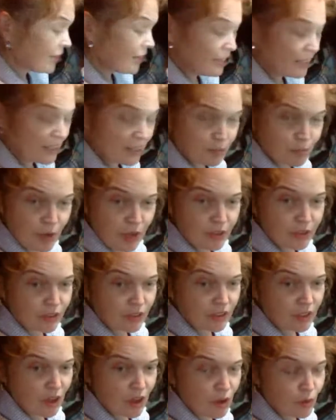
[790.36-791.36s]

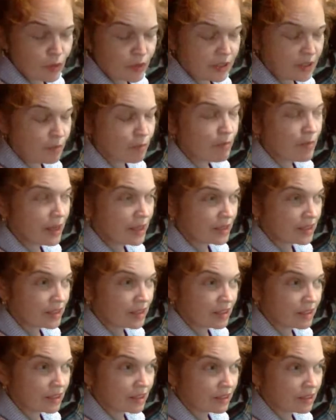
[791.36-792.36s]
ex-mother-in-law was
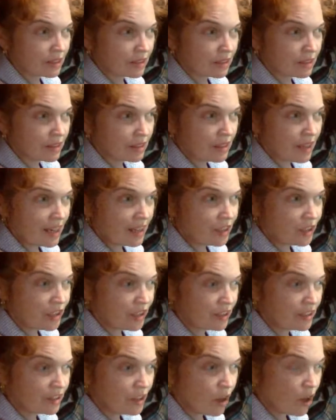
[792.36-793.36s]
amazing, and
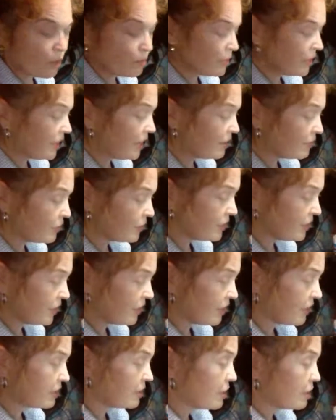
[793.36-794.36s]
she taught me
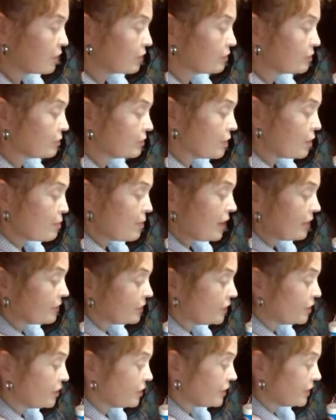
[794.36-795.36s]
everything I know about
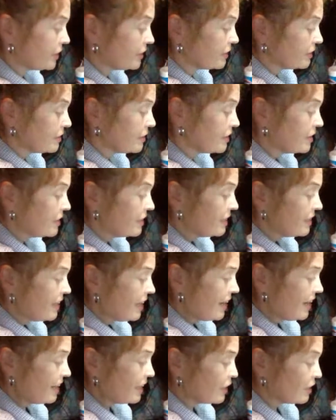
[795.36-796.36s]
cooking.
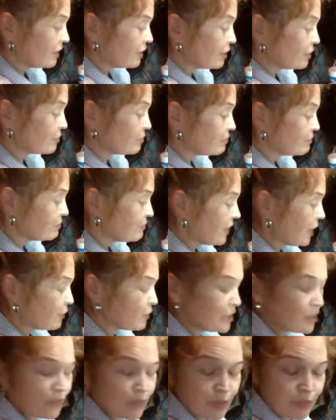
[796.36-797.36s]
And that
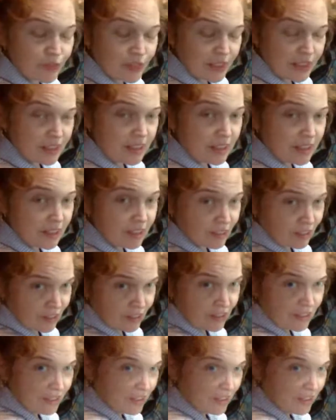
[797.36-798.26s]
was 15 years